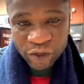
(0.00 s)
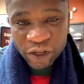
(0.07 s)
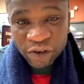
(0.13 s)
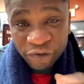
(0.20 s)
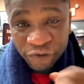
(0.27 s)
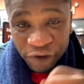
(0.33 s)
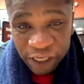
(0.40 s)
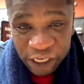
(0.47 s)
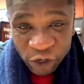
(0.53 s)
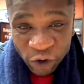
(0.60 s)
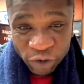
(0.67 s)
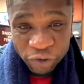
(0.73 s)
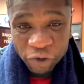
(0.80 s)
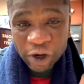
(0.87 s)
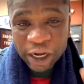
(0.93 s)
Feeling
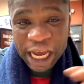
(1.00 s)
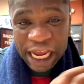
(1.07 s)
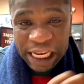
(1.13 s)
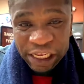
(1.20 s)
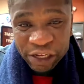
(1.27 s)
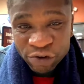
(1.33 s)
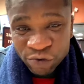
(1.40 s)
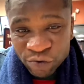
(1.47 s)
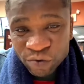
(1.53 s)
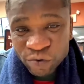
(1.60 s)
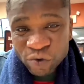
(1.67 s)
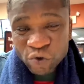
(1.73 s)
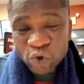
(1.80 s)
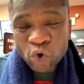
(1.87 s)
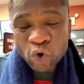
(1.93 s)
of organism
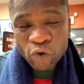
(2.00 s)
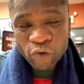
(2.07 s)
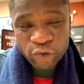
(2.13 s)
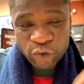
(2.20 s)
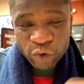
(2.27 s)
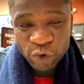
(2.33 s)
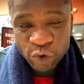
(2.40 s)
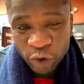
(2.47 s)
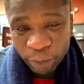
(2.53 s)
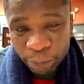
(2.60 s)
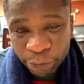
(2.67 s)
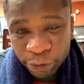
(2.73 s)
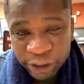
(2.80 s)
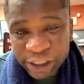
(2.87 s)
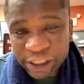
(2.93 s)
will fill your
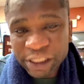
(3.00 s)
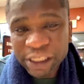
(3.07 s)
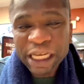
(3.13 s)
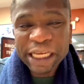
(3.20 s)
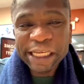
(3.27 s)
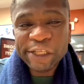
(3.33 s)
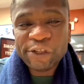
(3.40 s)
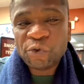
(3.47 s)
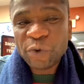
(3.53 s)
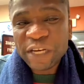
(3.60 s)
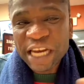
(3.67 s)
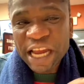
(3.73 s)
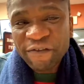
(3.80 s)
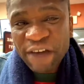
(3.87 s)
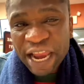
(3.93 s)
body. It will
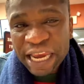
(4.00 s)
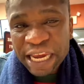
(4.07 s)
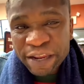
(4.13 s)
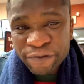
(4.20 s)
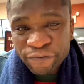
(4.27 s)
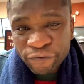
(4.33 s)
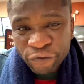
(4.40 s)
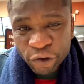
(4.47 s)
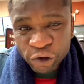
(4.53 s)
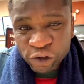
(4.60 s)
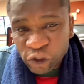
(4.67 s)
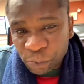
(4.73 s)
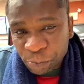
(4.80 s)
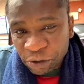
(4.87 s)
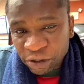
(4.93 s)
never leave your
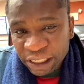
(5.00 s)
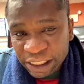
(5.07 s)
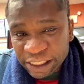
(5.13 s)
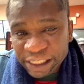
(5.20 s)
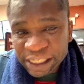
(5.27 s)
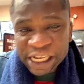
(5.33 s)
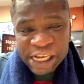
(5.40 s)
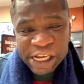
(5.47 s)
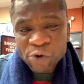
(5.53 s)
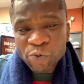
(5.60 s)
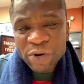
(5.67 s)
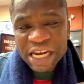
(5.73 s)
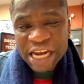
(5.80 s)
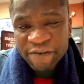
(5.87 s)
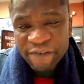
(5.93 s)
spirit. It
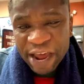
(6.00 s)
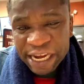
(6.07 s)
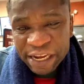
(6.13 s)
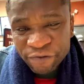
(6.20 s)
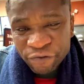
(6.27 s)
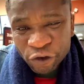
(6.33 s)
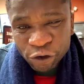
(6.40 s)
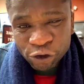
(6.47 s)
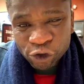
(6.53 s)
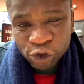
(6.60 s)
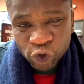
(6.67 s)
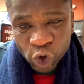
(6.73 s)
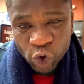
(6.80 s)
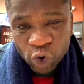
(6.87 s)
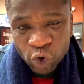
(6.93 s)
will never leave your
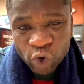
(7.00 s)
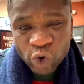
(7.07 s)
soul.